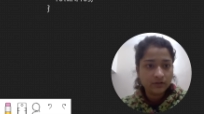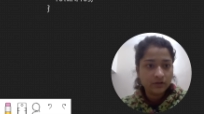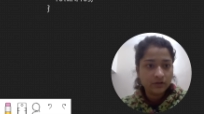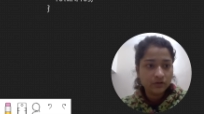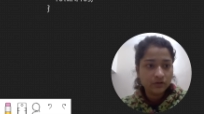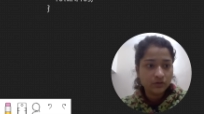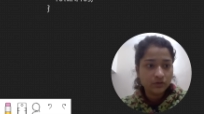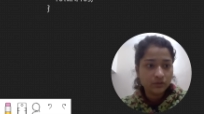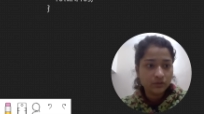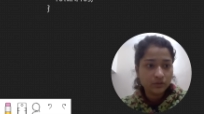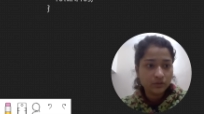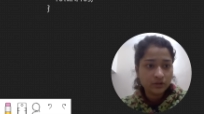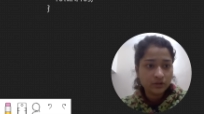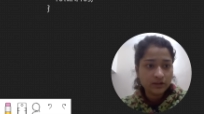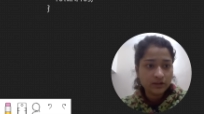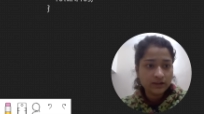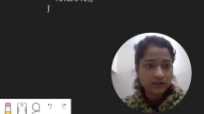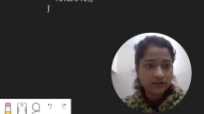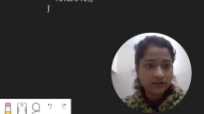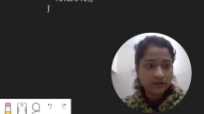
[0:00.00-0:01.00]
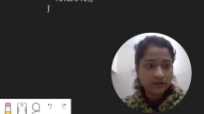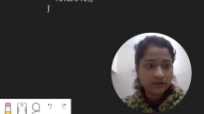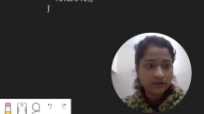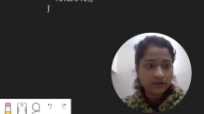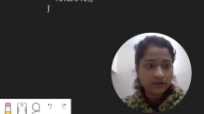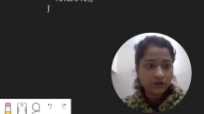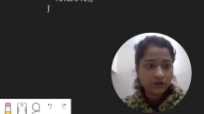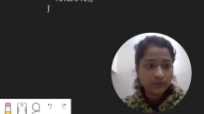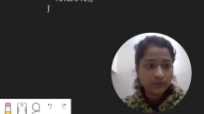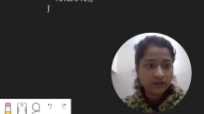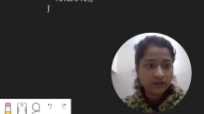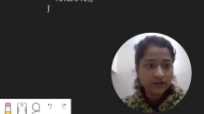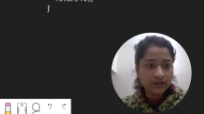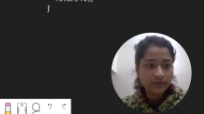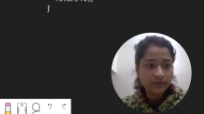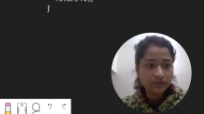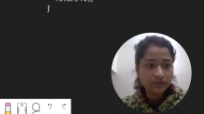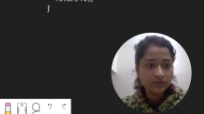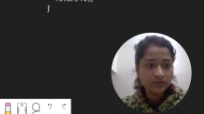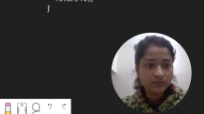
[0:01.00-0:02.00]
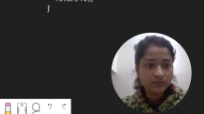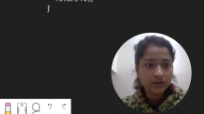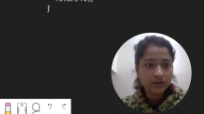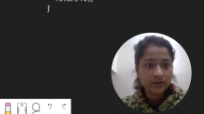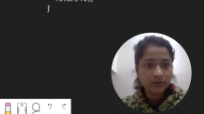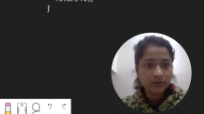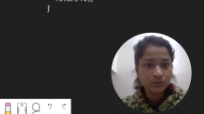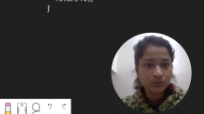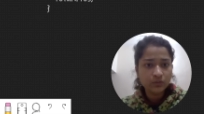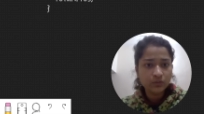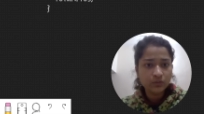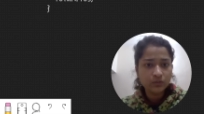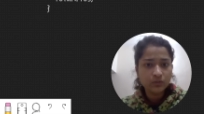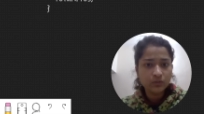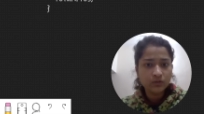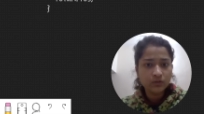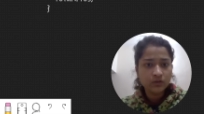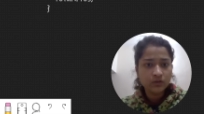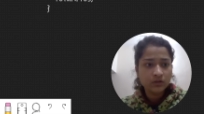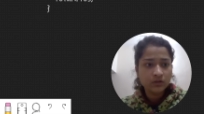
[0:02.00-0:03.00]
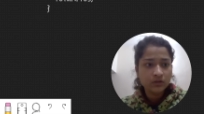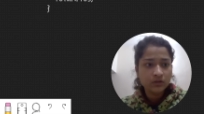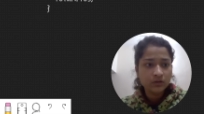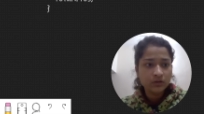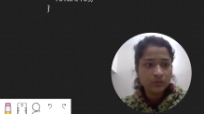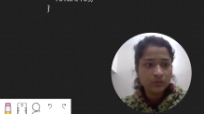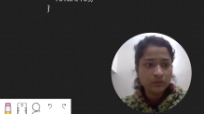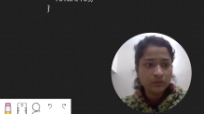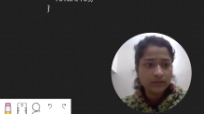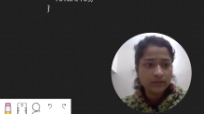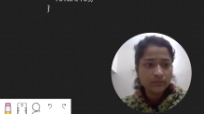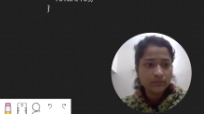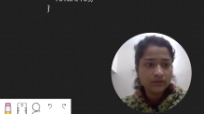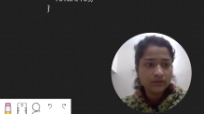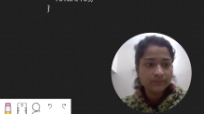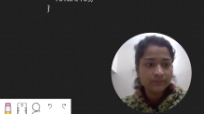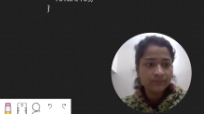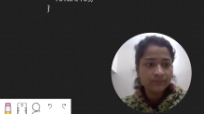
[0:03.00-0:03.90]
So 3 is occurring how many times? 1, 2, 2 times.